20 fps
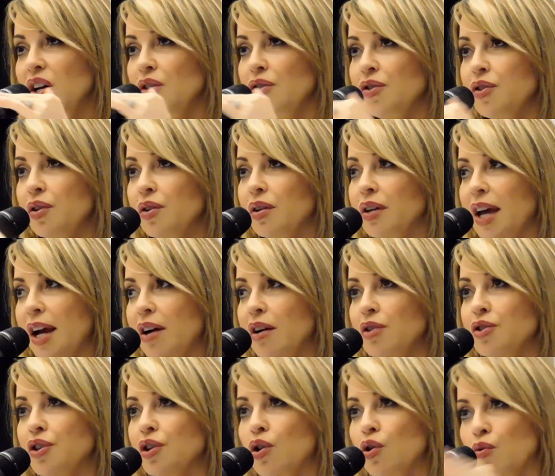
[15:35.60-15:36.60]
the
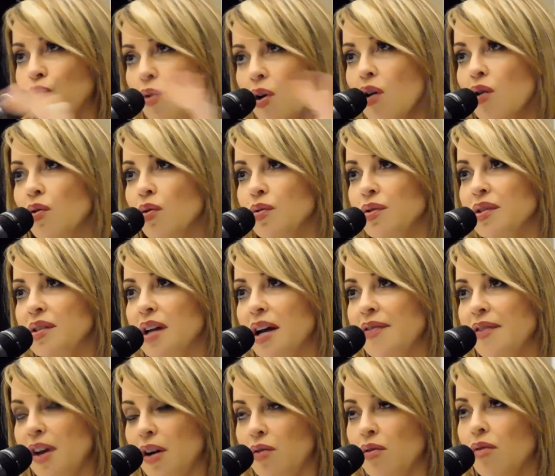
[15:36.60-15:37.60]
character grows, and
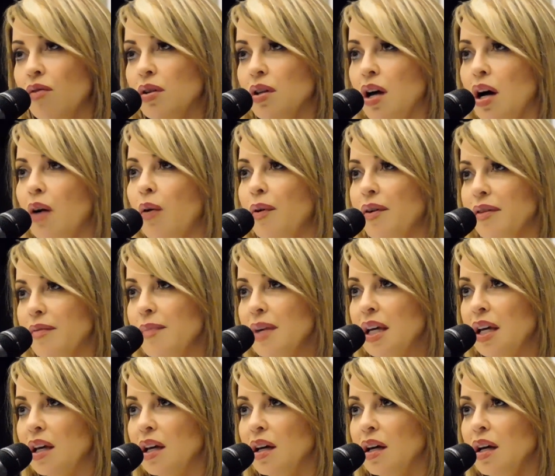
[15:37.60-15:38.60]
they grow along with
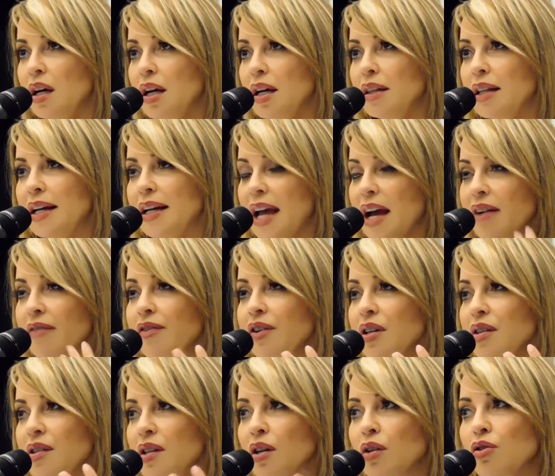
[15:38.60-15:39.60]
me. Like every
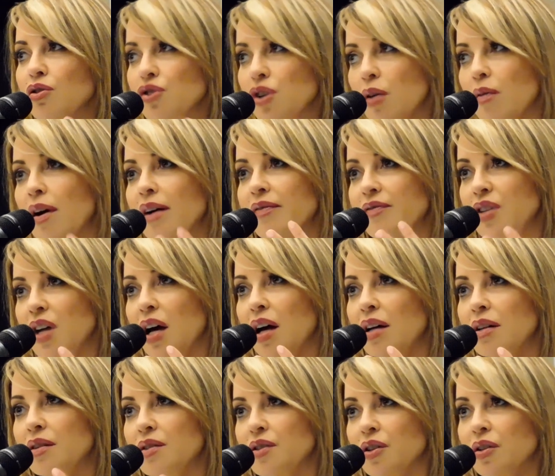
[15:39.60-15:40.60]
single show I've
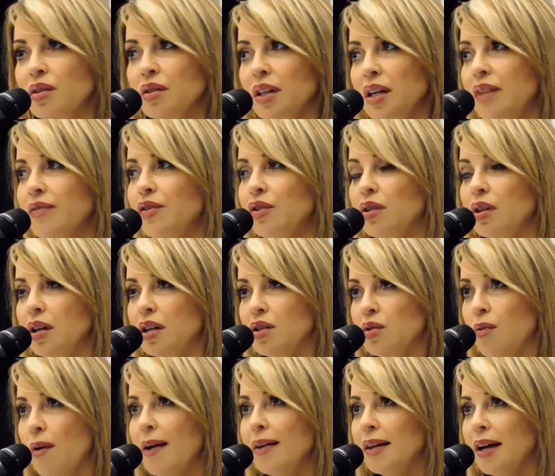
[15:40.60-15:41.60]
done, certainly if you look at
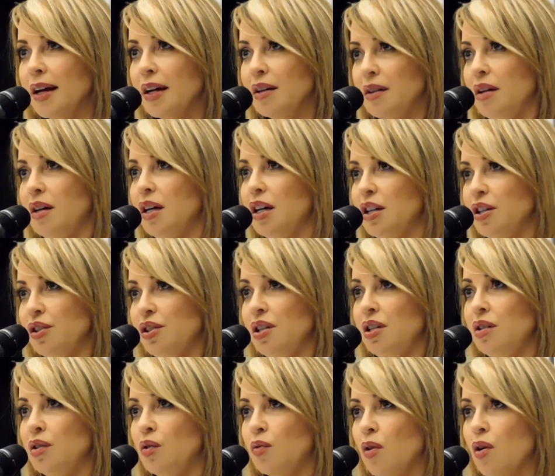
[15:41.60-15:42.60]
Twilight, she's
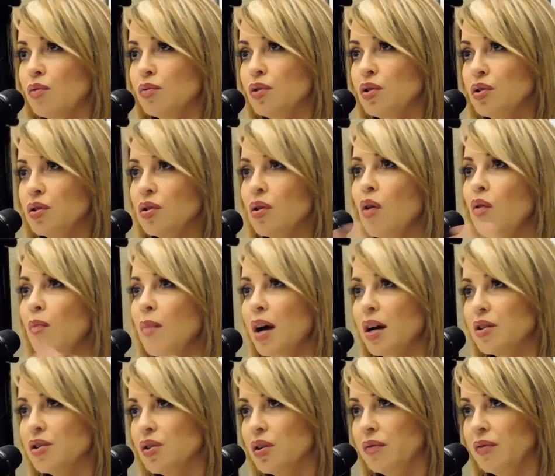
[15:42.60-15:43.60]
grown so
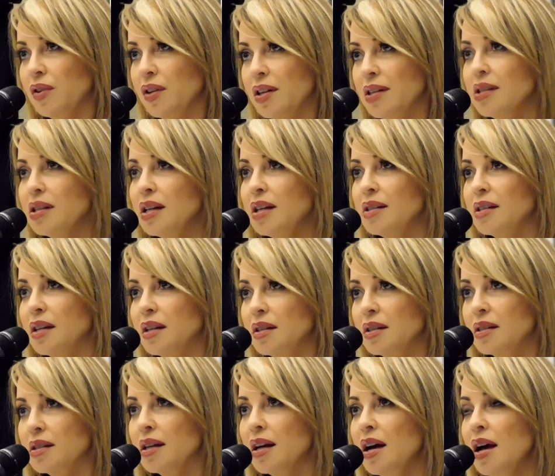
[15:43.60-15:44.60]
much over the
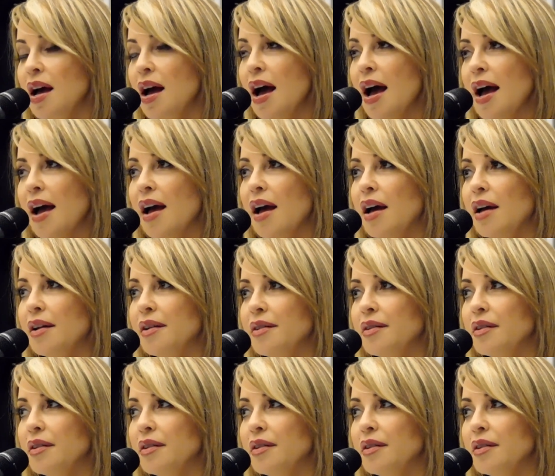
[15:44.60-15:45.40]
seasons. And